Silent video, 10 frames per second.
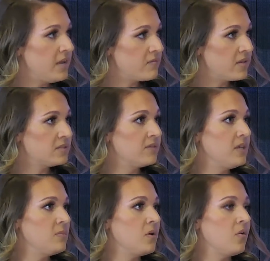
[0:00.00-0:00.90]
rounds of
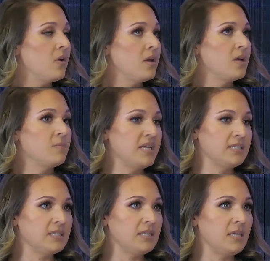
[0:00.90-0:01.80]
chemo.
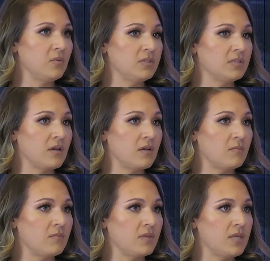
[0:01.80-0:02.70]
Basically, it was
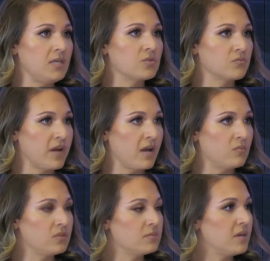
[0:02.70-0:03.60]
each
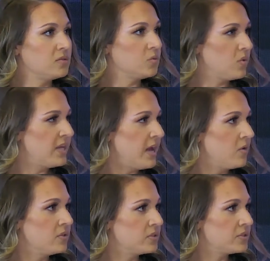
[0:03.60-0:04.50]
round was about 20
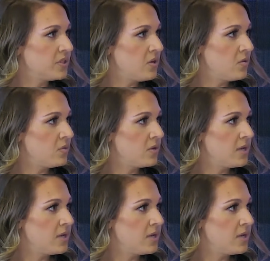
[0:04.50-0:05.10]
hours or so,